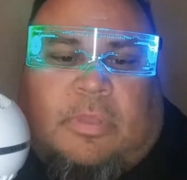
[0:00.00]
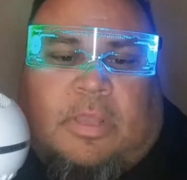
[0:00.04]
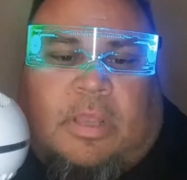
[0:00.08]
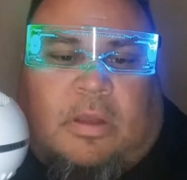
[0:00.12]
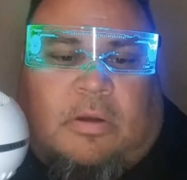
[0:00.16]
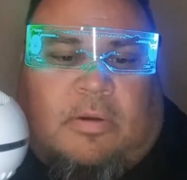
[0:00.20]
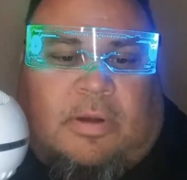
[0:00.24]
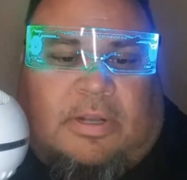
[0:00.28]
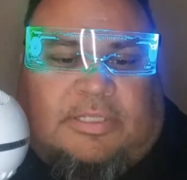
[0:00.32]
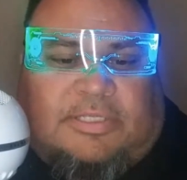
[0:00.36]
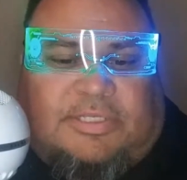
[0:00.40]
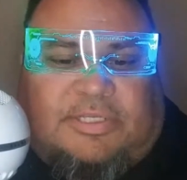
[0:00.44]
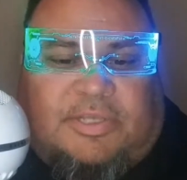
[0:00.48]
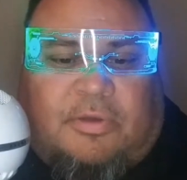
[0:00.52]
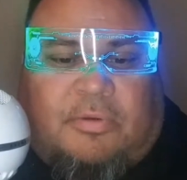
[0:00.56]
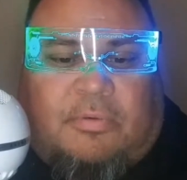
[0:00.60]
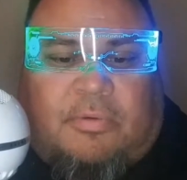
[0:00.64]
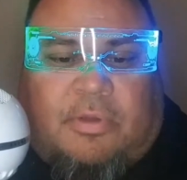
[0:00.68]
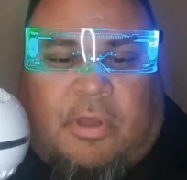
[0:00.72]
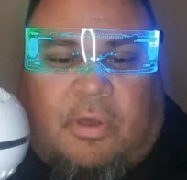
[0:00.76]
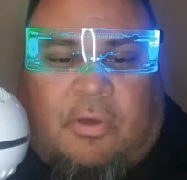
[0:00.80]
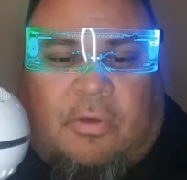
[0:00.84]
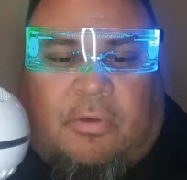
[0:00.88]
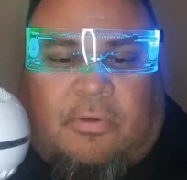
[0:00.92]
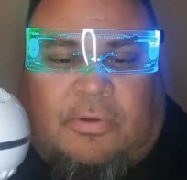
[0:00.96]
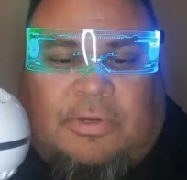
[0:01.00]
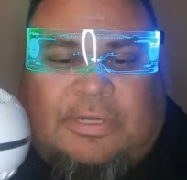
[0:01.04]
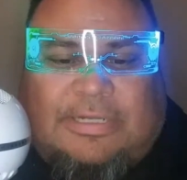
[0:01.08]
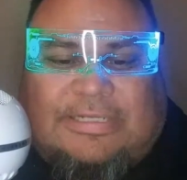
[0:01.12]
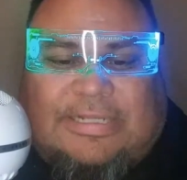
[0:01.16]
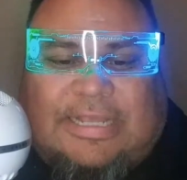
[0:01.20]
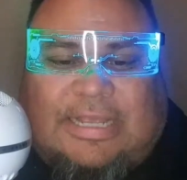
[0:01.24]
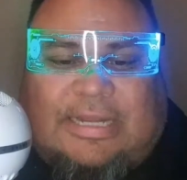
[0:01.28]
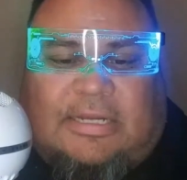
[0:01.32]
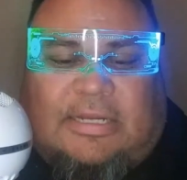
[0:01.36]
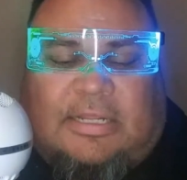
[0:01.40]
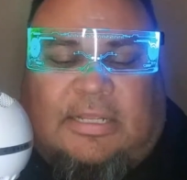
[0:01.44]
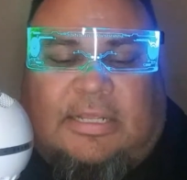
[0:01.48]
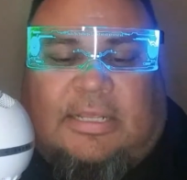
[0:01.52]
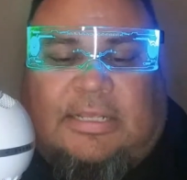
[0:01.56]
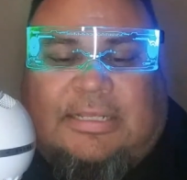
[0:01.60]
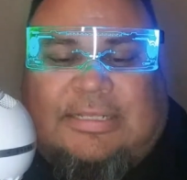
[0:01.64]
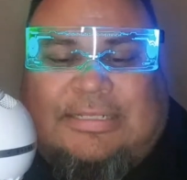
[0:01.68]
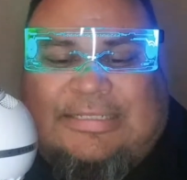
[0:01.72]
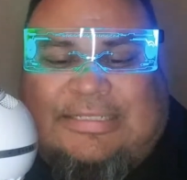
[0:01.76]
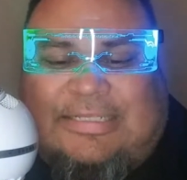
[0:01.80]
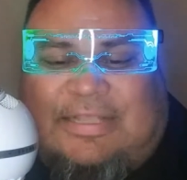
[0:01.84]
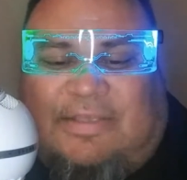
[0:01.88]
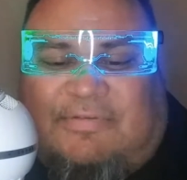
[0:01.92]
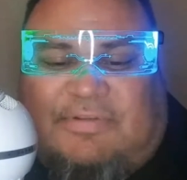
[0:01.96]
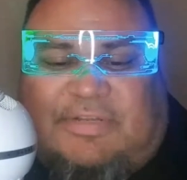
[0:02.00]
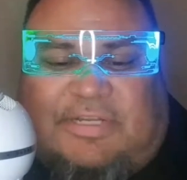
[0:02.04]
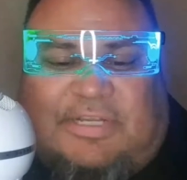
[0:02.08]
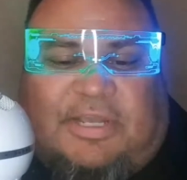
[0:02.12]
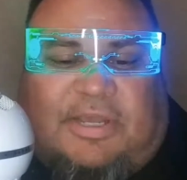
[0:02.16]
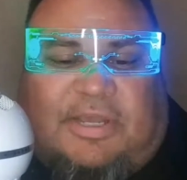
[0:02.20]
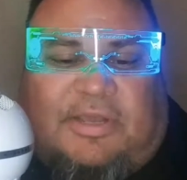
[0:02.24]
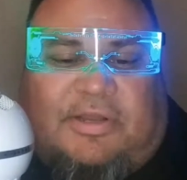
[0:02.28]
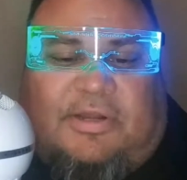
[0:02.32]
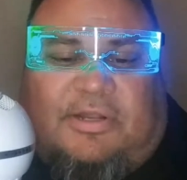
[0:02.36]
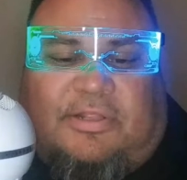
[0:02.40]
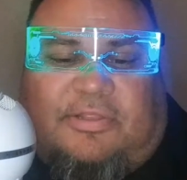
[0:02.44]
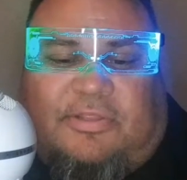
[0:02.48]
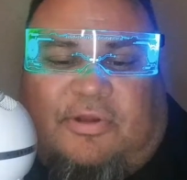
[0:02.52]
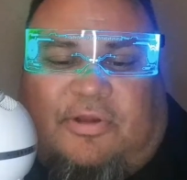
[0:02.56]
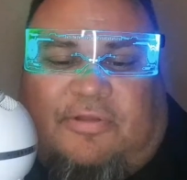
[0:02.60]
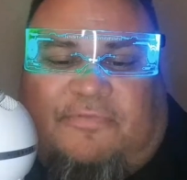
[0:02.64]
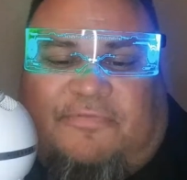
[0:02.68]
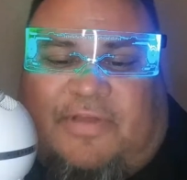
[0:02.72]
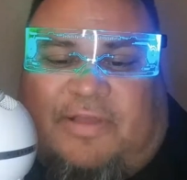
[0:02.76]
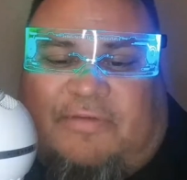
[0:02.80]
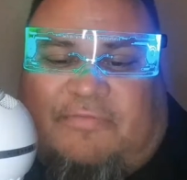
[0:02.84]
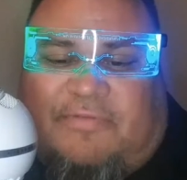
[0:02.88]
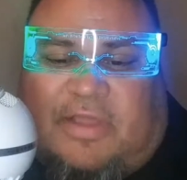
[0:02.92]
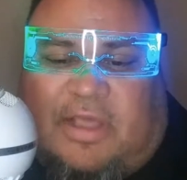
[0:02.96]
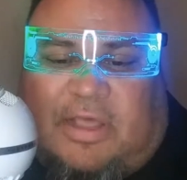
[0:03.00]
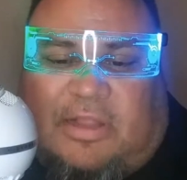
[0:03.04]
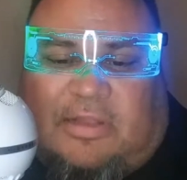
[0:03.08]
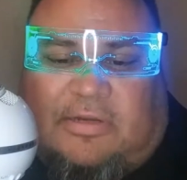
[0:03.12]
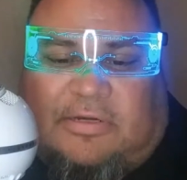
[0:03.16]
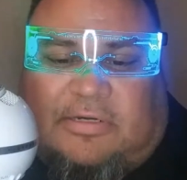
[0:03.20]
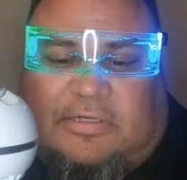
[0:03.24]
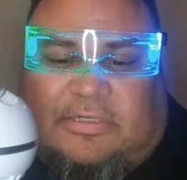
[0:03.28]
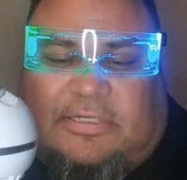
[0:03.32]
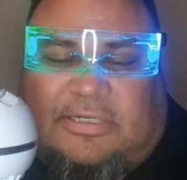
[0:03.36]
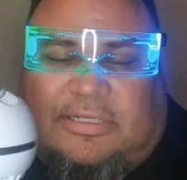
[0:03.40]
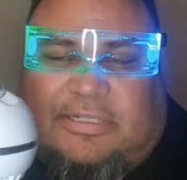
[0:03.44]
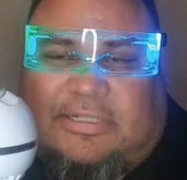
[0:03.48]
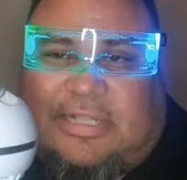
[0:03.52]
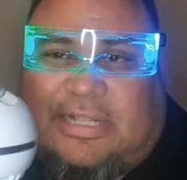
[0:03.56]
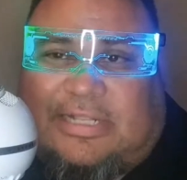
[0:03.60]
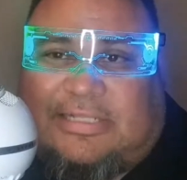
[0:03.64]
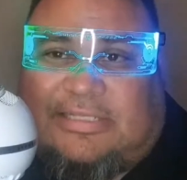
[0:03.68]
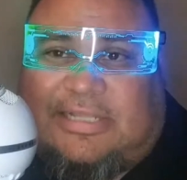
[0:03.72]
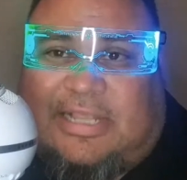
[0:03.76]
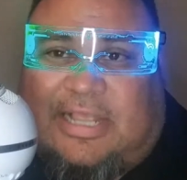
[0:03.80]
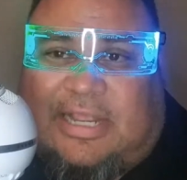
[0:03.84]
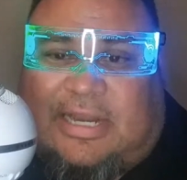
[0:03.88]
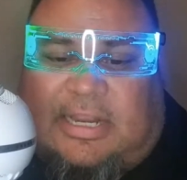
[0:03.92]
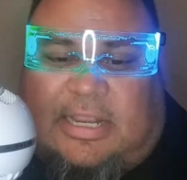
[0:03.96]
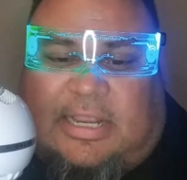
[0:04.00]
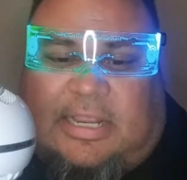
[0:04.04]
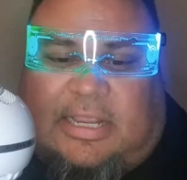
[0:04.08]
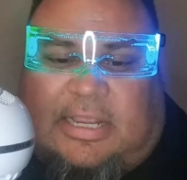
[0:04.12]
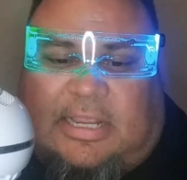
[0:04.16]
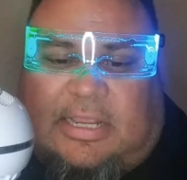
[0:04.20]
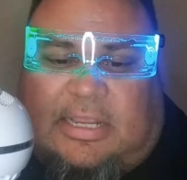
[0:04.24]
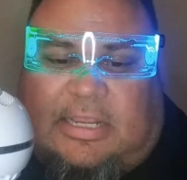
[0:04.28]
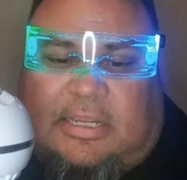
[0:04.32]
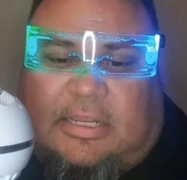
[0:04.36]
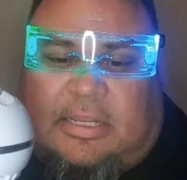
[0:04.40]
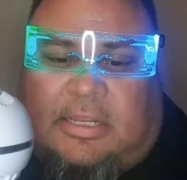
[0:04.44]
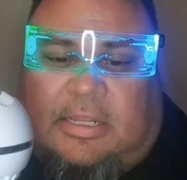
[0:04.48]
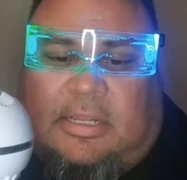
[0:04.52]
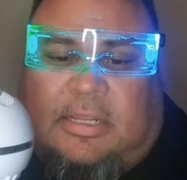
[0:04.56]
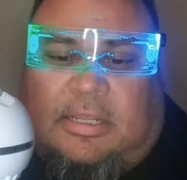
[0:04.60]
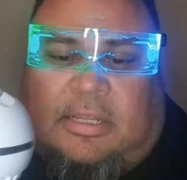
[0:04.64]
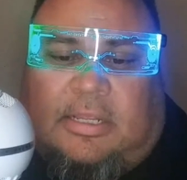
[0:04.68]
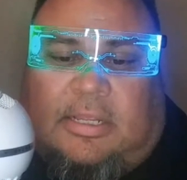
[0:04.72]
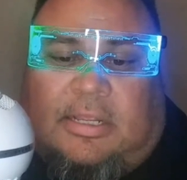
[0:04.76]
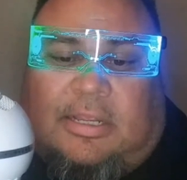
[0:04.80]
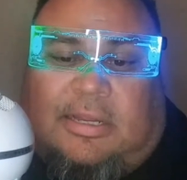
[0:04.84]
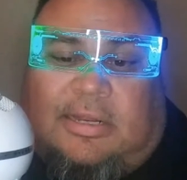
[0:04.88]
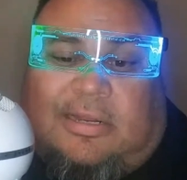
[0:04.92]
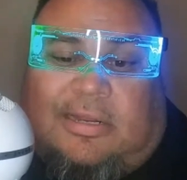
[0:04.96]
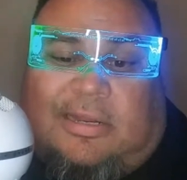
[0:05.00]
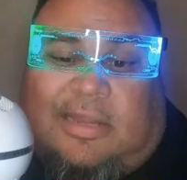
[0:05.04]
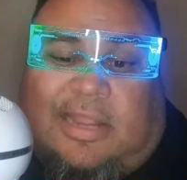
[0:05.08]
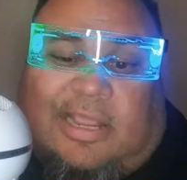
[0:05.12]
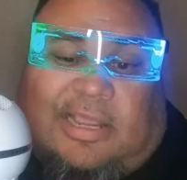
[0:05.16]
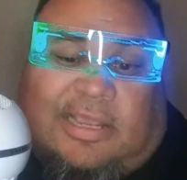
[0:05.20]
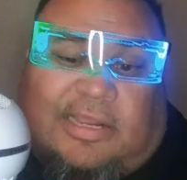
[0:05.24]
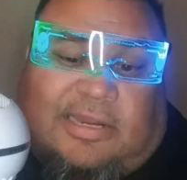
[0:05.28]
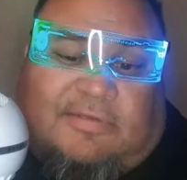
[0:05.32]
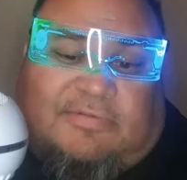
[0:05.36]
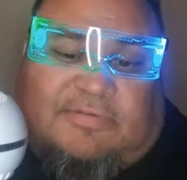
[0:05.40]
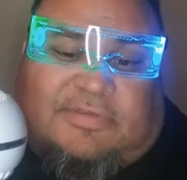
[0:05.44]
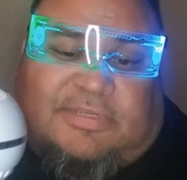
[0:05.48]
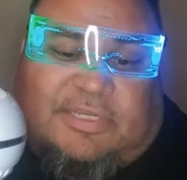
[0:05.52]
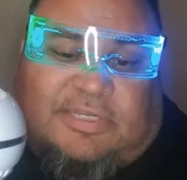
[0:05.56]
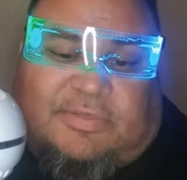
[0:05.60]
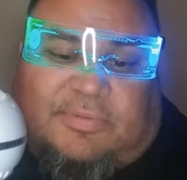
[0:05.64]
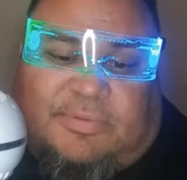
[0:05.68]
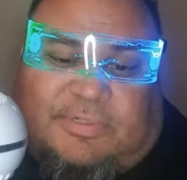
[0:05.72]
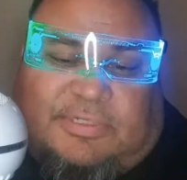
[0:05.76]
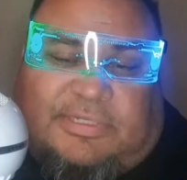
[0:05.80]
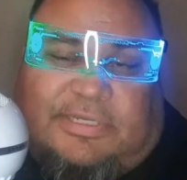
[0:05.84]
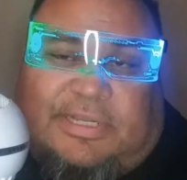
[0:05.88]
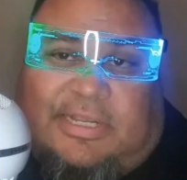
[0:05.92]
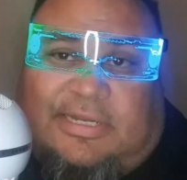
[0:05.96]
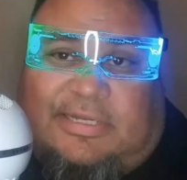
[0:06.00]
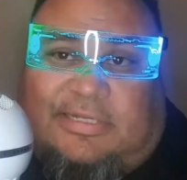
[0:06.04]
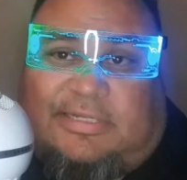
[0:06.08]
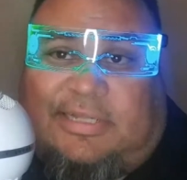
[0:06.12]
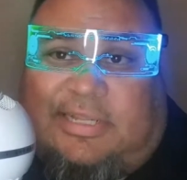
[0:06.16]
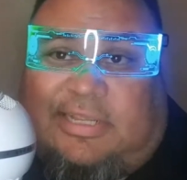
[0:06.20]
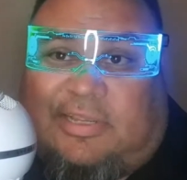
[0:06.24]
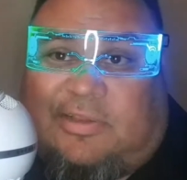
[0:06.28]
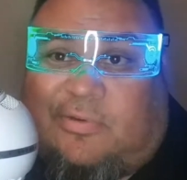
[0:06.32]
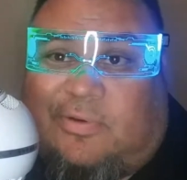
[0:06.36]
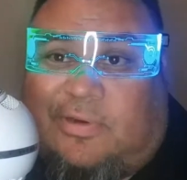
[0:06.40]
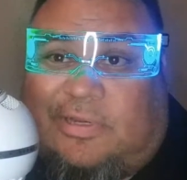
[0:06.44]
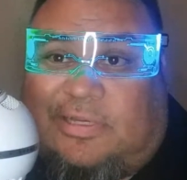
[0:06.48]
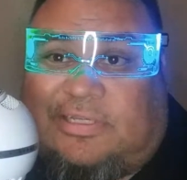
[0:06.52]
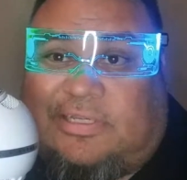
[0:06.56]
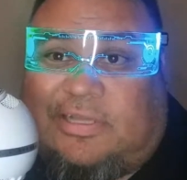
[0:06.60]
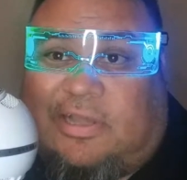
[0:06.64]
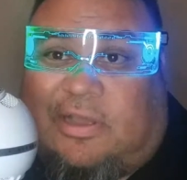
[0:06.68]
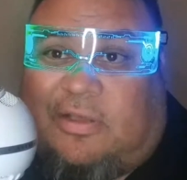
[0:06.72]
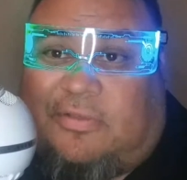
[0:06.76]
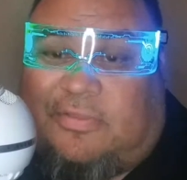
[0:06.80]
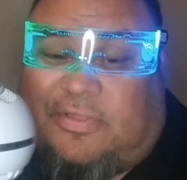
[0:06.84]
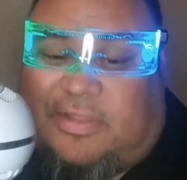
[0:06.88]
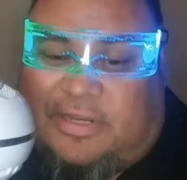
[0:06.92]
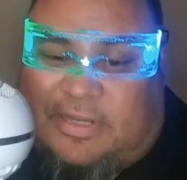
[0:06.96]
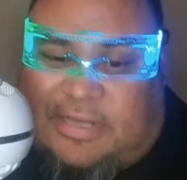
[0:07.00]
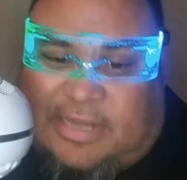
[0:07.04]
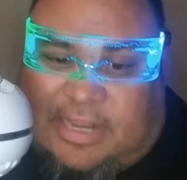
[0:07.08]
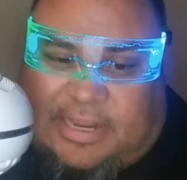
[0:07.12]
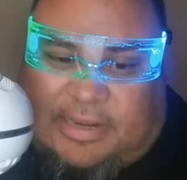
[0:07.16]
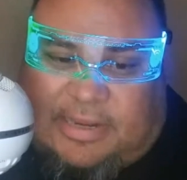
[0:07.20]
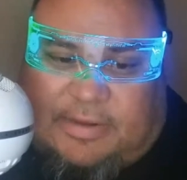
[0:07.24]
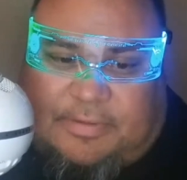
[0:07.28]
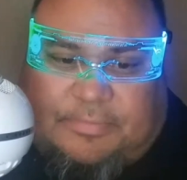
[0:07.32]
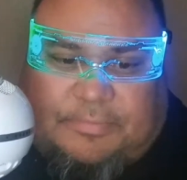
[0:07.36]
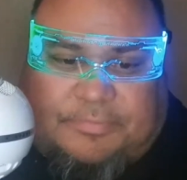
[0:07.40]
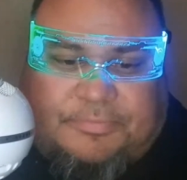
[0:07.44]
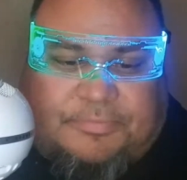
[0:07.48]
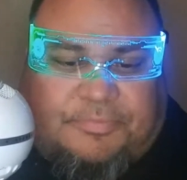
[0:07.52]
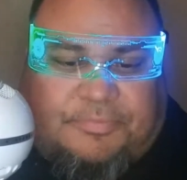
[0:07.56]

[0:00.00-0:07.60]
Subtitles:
All right, so gold is at $1,735. That's at a negative 6% decrease on the day.